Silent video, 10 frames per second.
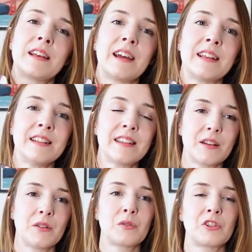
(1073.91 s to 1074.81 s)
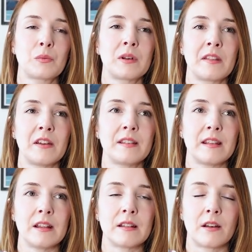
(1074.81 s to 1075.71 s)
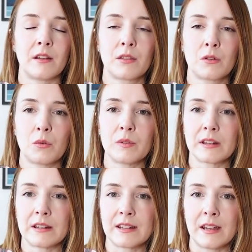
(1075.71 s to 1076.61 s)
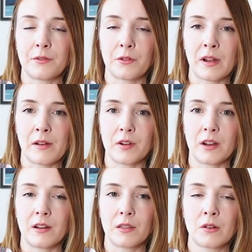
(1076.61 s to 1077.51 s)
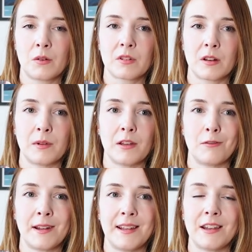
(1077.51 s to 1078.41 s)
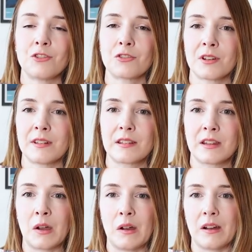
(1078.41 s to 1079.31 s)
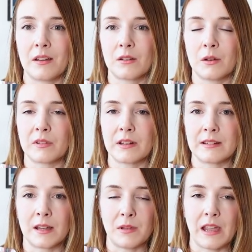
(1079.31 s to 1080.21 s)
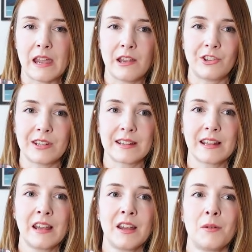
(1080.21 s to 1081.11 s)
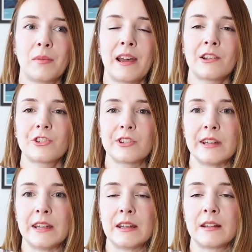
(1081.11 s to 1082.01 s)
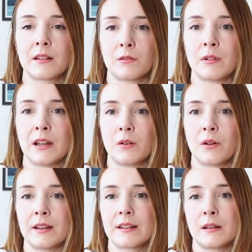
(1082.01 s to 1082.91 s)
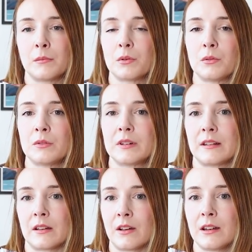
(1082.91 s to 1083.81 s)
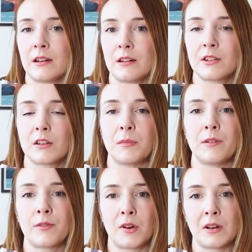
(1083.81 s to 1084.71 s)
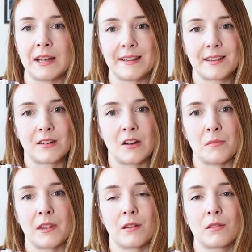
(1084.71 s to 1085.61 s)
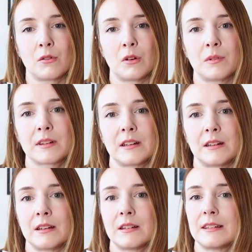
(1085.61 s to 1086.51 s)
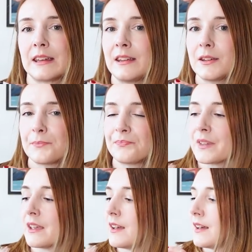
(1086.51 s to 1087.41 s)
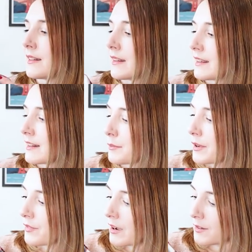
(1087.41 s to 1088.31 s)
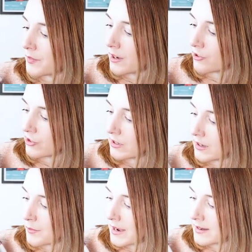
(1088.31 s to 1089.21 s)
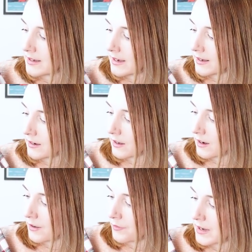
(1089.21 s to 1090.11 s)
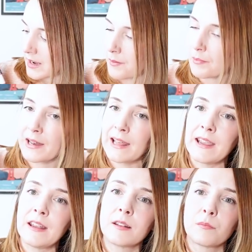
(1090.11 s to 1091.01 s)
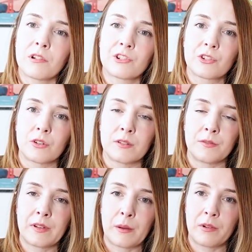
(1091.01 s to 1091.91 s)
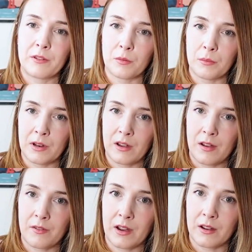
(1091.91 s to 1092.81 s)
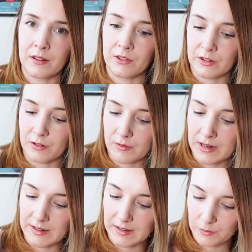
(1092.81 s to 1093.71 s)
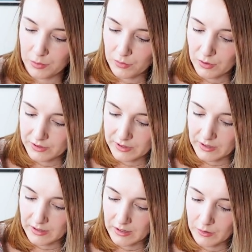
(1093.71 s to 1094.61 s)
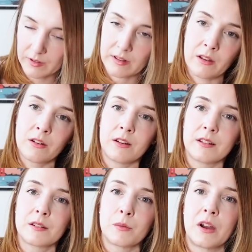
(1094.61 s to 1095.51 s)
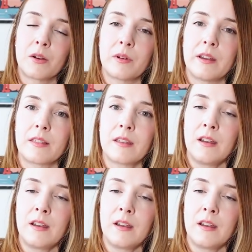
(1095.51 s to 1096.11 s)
And it was just one of those things that I thought was going to take forever. I thought it was going to be a really intricate sew. I thought it was going to take me ages, but actually it's a really quite simple design and took me far less time than I thought it was going to take. So this is my first version. I made it in a lovely plaid brushed cotton fabric from Minerva. It's just a really simple cotton and it was so nice to work with.